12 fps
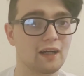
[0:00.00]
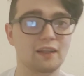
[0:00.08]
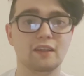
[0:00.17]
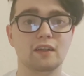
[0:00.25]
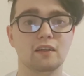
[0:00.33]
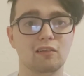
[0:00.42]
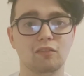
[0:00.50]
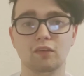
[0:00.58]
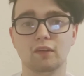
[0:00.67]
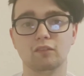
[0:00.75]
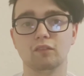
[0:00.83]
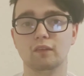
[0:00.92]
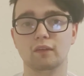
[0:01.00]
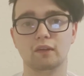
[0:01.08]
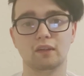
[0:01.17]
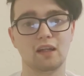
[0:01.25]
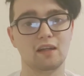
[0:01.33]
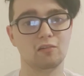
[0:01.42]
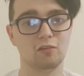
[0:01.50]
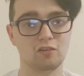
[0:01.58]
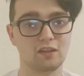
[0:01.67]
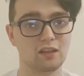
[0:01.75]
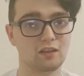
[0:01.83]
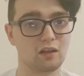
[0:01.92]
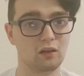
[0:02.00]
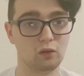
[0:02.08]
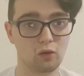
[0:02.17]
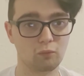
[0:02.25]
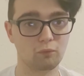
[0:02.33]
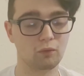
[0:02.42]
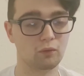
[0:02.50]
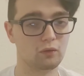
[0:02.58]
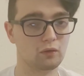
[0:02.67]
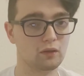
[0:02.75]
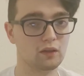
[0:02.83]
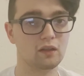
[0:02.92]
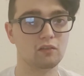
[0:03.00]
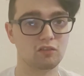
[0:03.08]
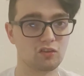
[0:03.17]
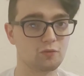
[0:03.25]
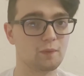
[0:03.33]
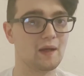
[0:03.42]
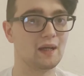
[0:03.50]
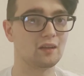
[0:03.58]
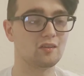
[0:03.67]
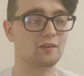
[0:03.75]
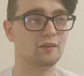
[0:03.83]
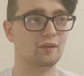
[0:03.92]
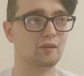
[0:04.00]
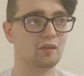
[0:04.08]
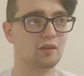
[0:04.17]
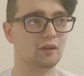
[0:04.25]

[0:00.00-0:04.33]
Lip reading: idea. I think that carers need a lot more respect and